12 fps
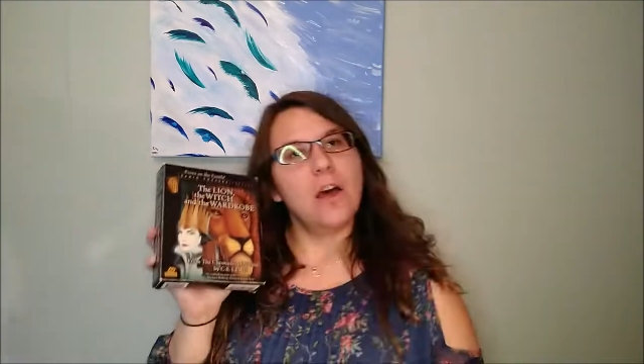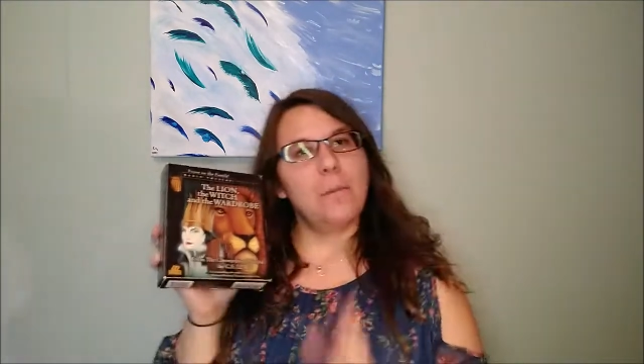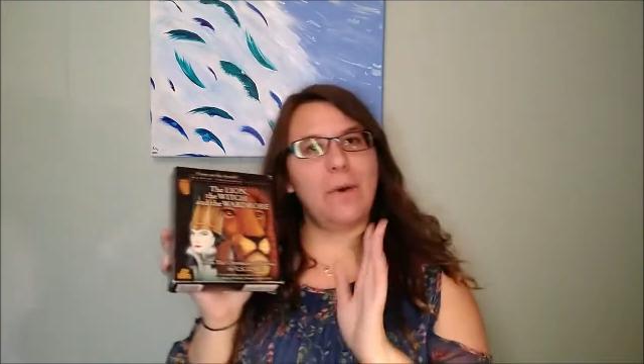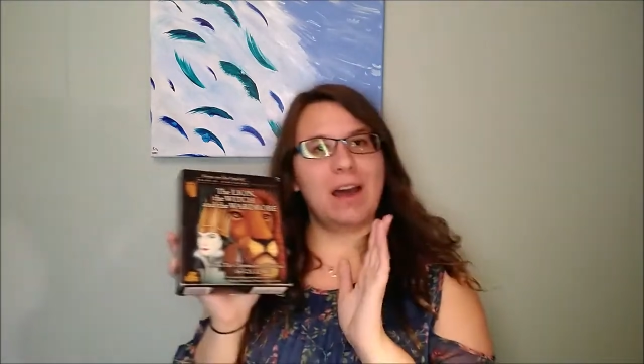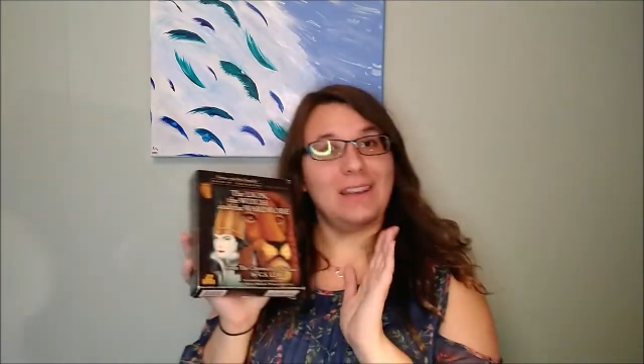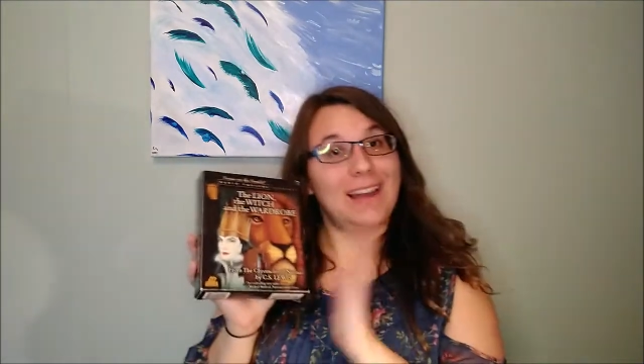
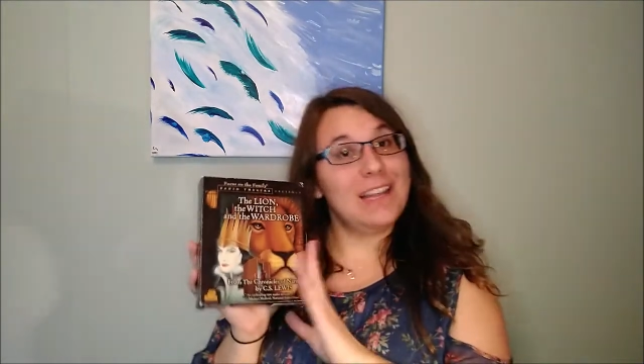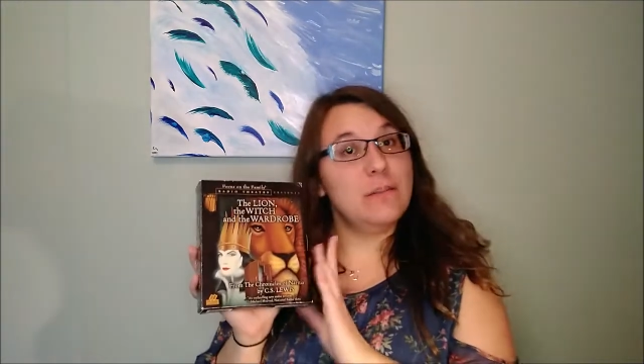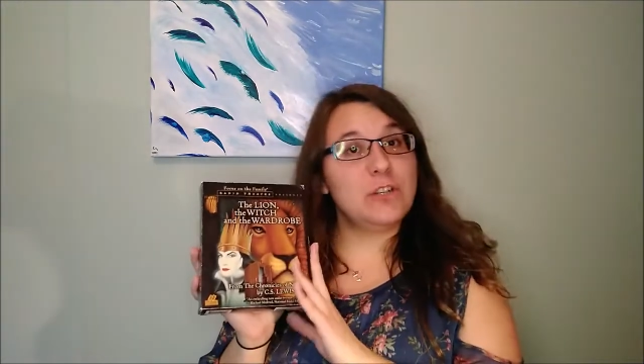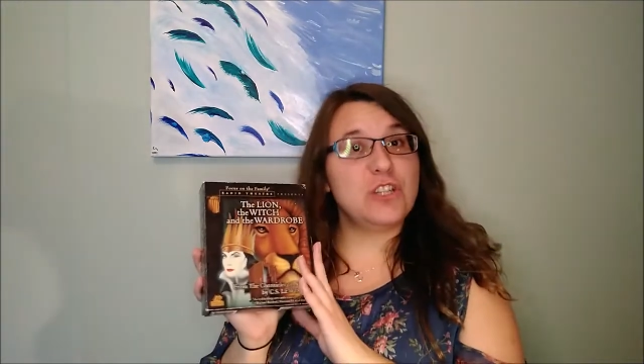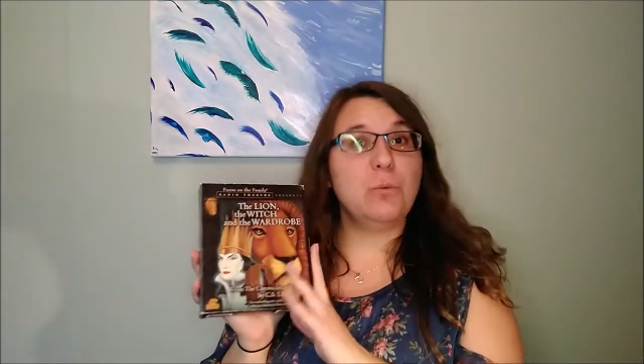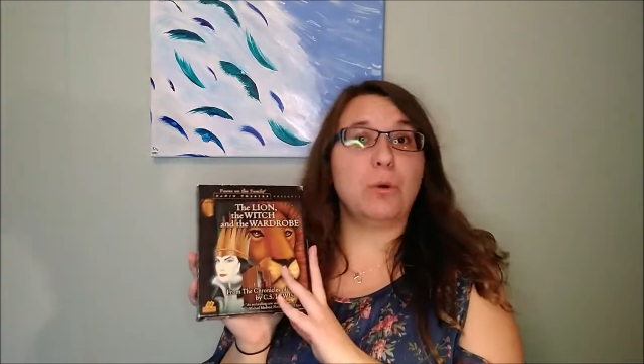But Lion, the
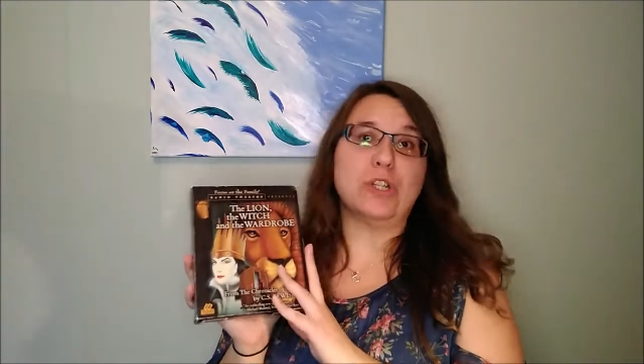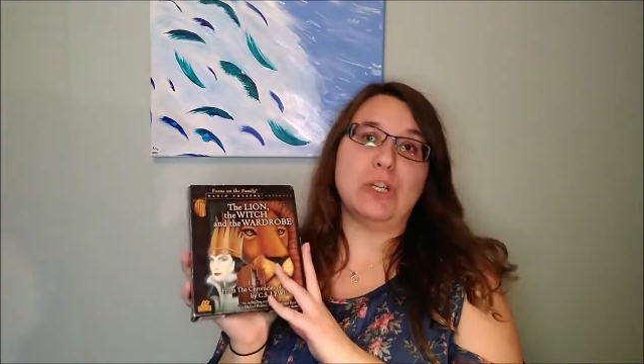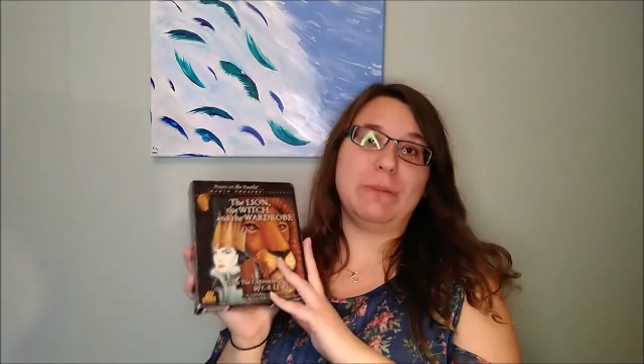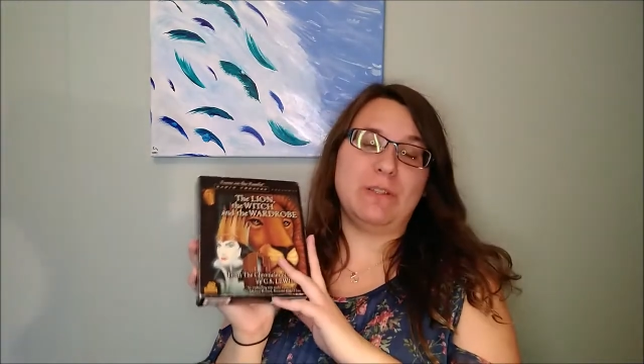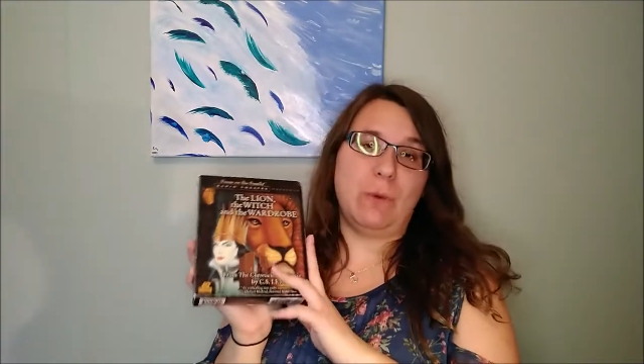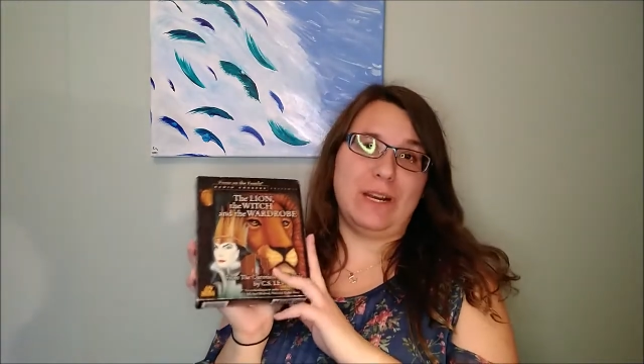Witch, and the
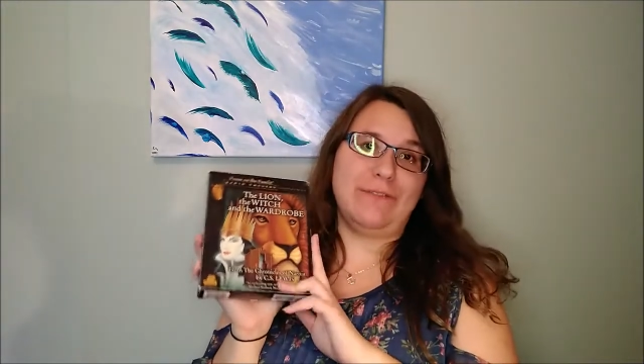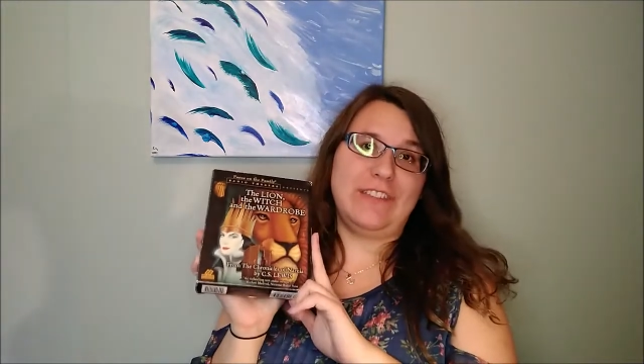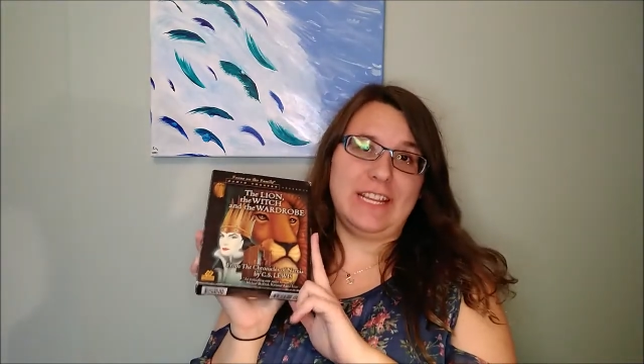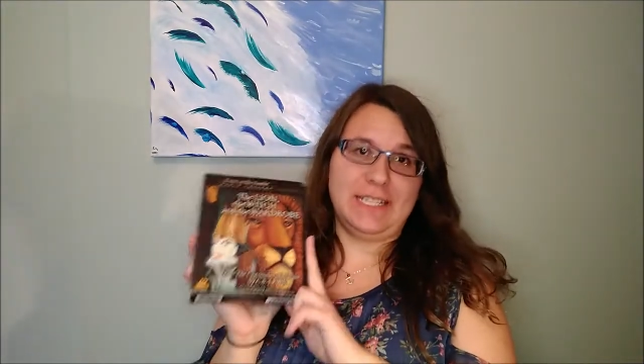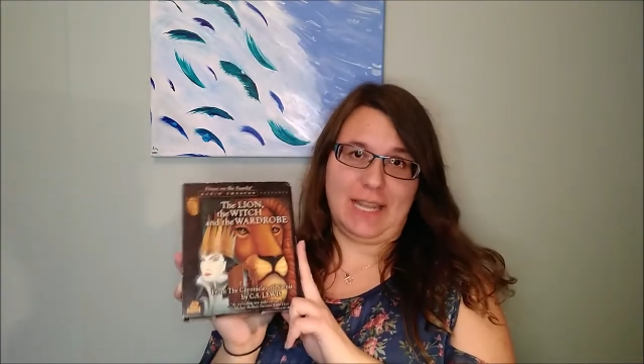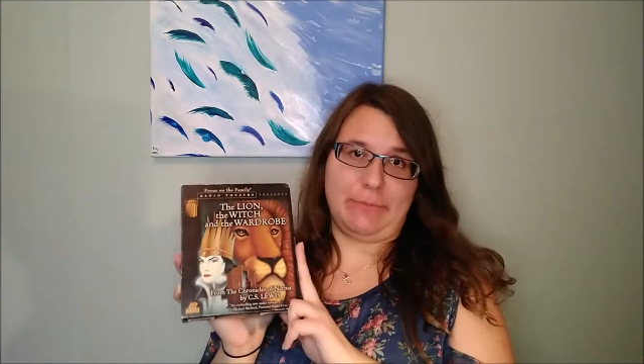Wardrobe is one of the
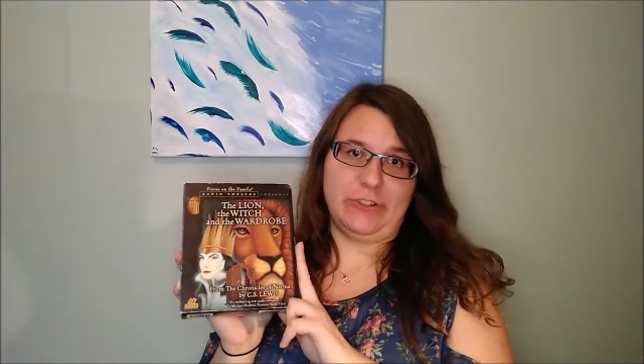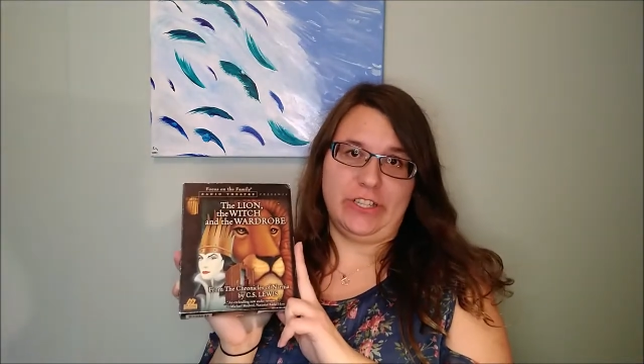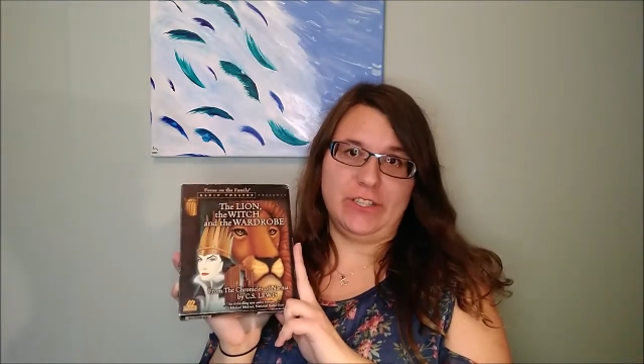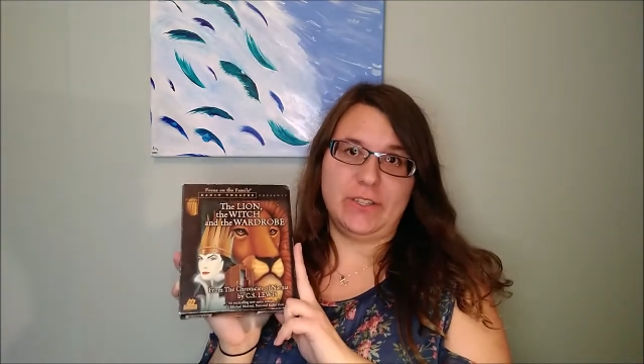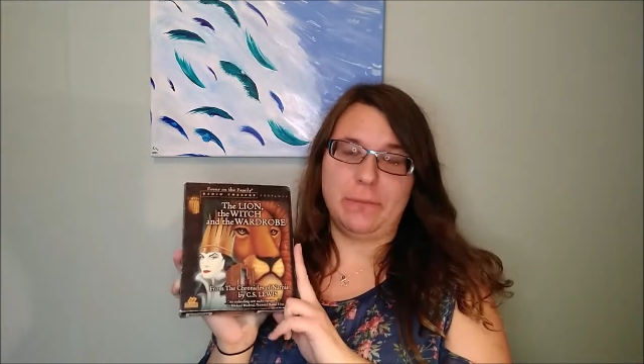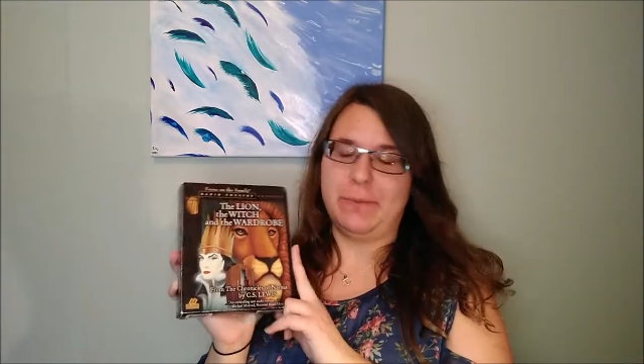
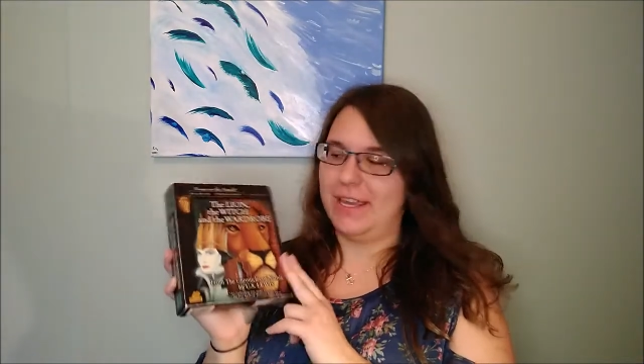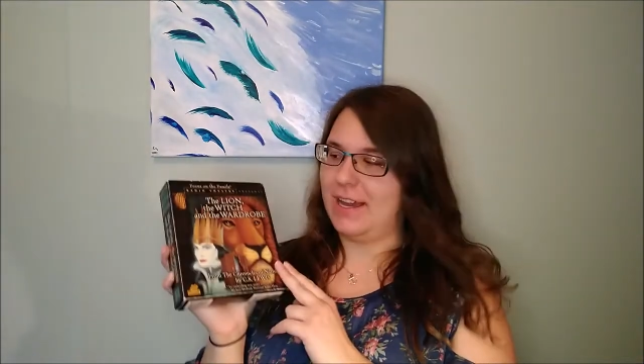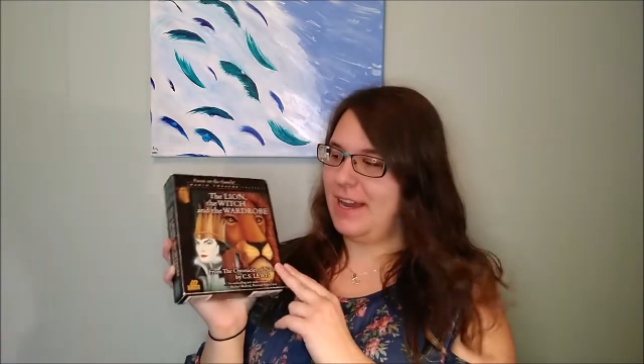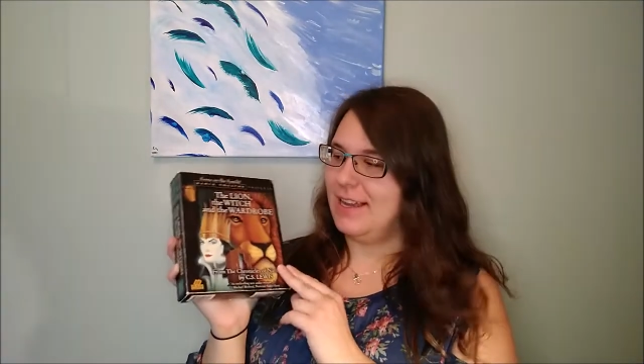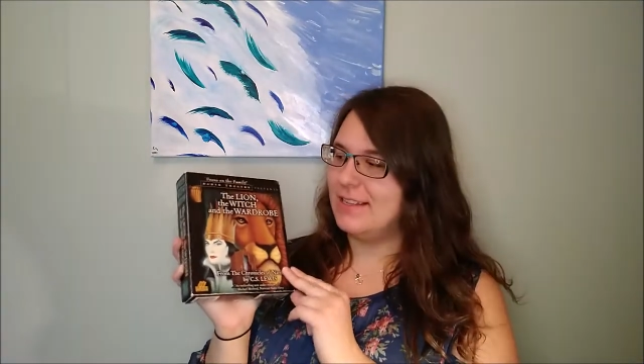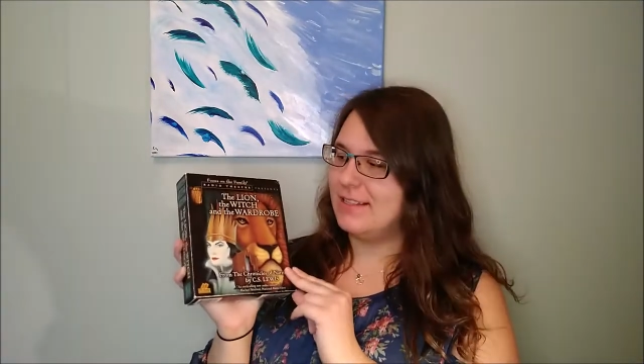exceptions
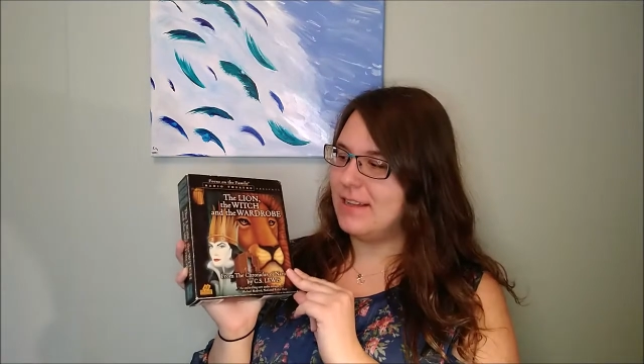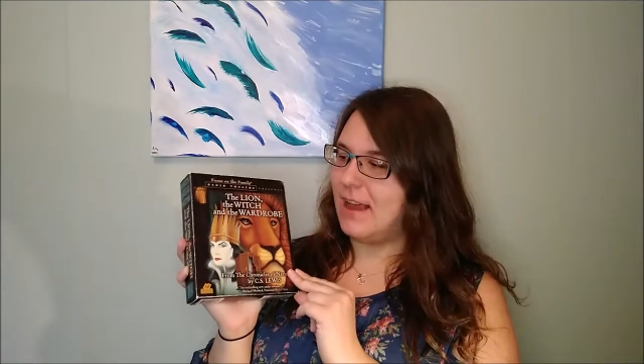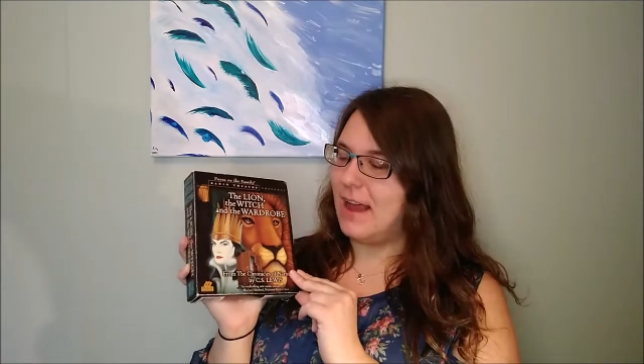because